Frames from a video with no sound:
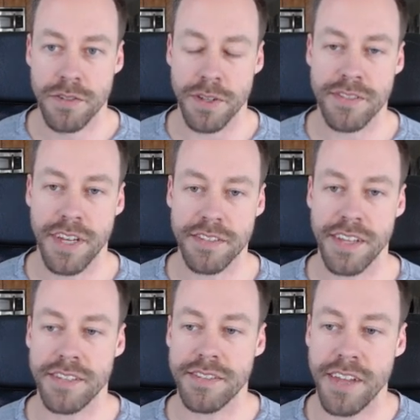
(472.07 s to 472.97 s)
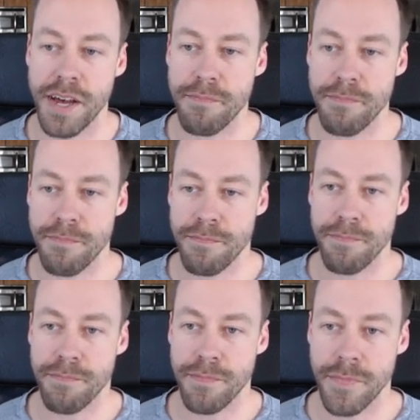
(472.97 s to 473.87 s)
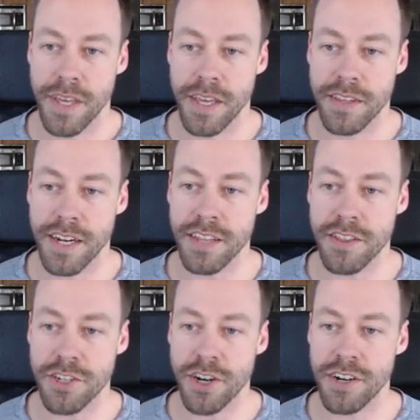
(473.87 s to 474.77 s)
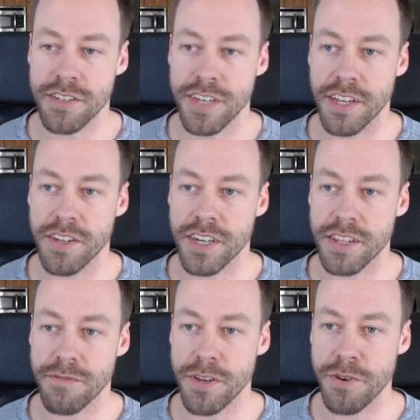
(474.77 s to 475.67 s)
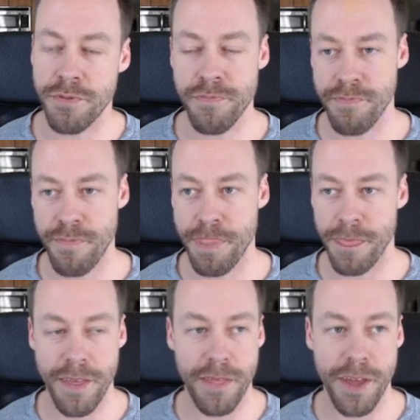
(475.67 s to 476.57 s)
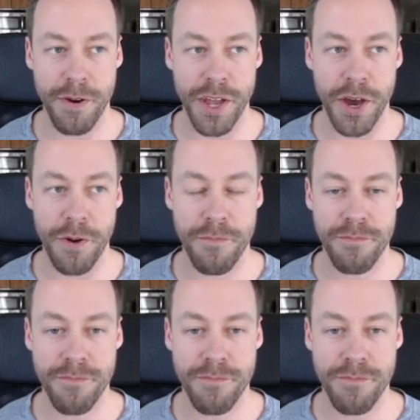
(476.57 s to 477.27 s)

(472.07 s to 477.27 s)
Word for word: So let's test that step to get the chart, take a look at the view. There we go.